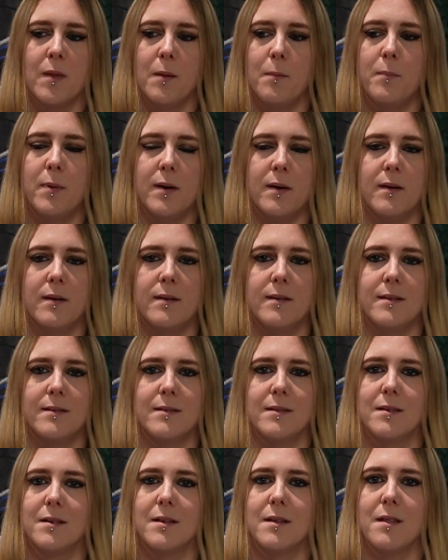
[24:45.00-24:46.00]
but
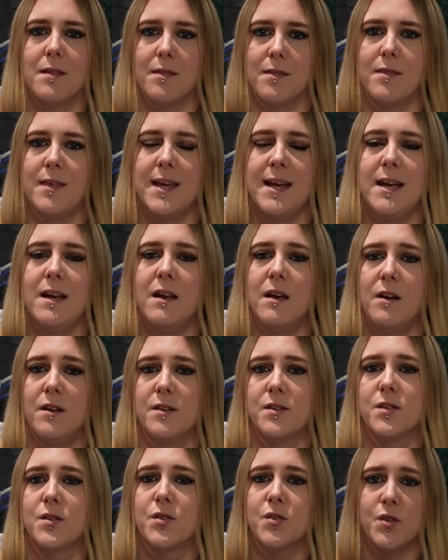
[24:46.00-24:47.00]
they
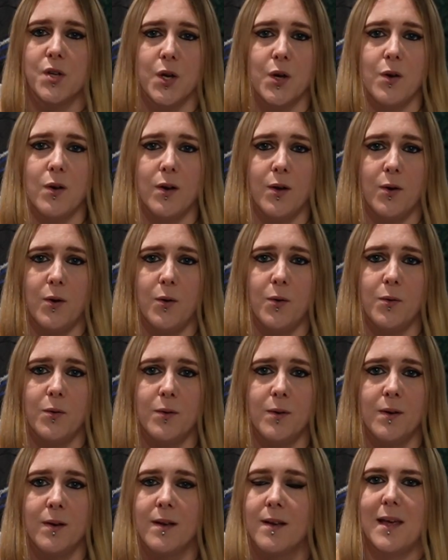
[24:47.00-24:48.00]
last so
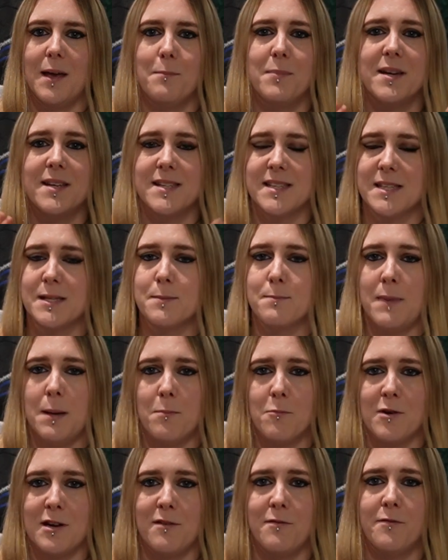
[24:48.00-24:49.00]
long, and because it's
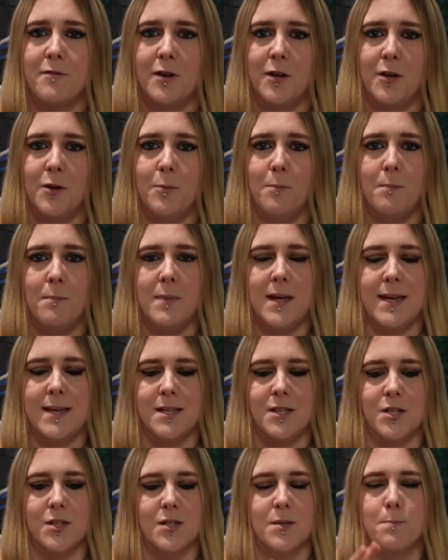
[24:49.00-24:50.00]
memory foam, it
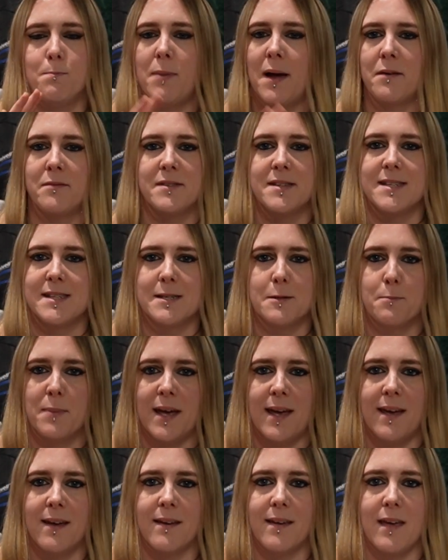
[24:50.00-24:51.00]
just bounces
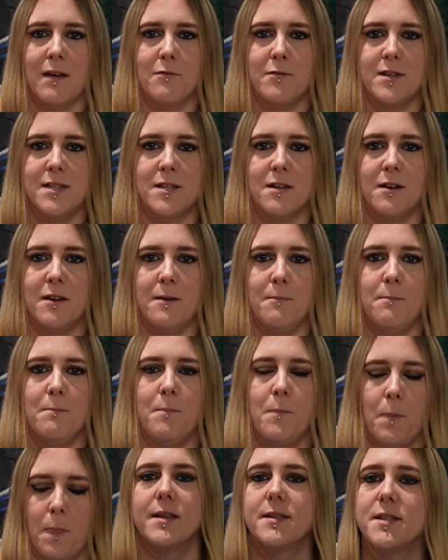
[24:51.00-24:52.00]
back every time.
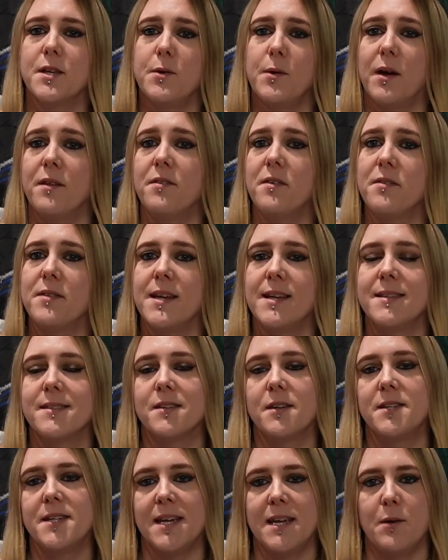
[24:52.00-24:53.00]
So other things
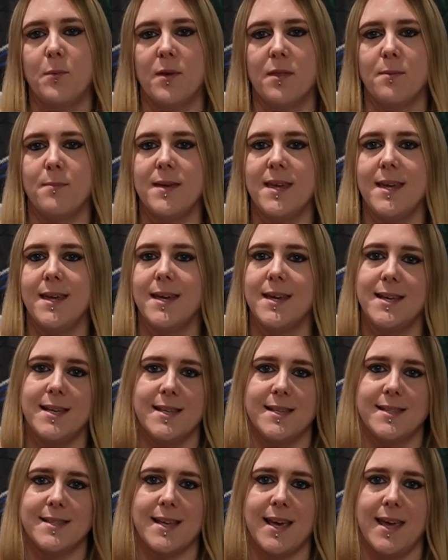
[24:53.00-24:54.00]
I take with me
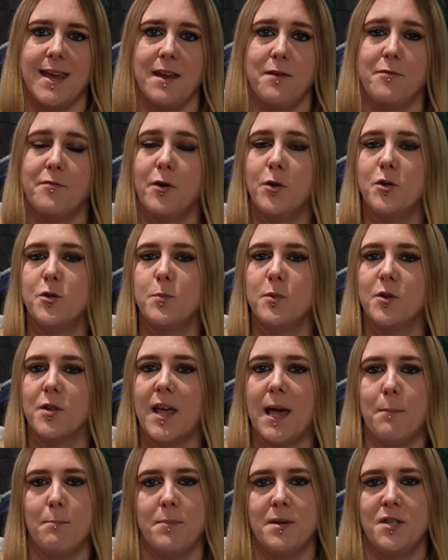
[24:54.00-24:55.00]
is a foldable
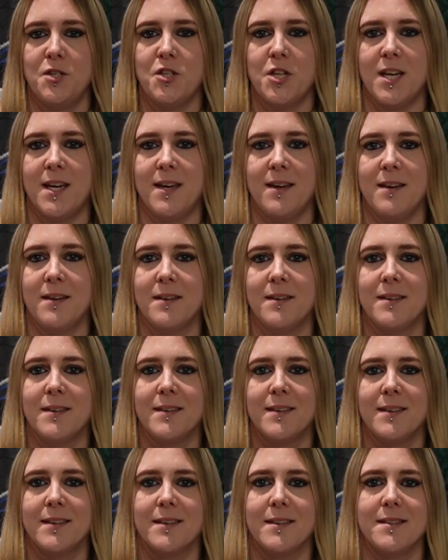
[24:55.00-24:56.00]
camping chair.
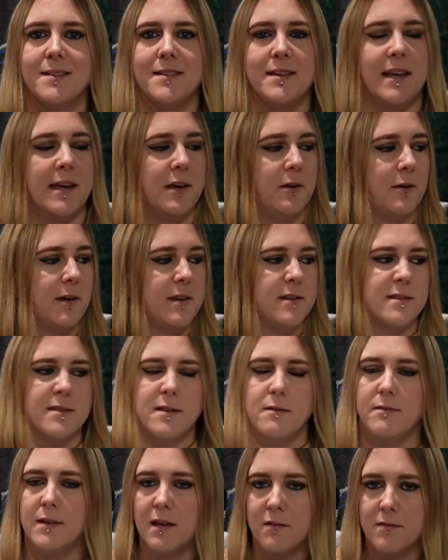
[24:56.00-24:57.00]
Now, I
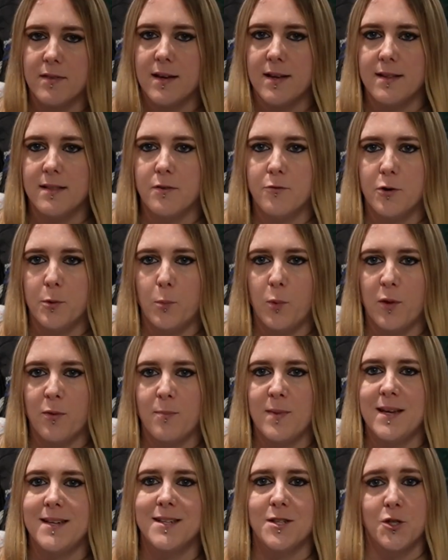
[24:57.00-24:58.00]
don't have that in the room with
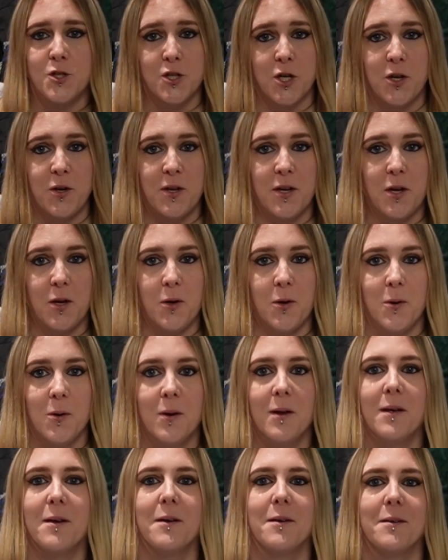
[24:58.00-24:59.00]
me to show you,
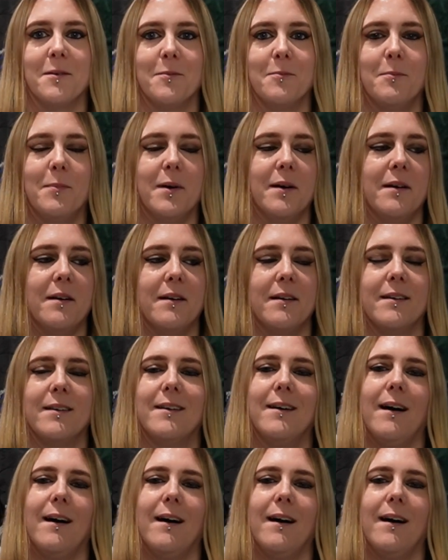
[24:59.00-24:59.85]
but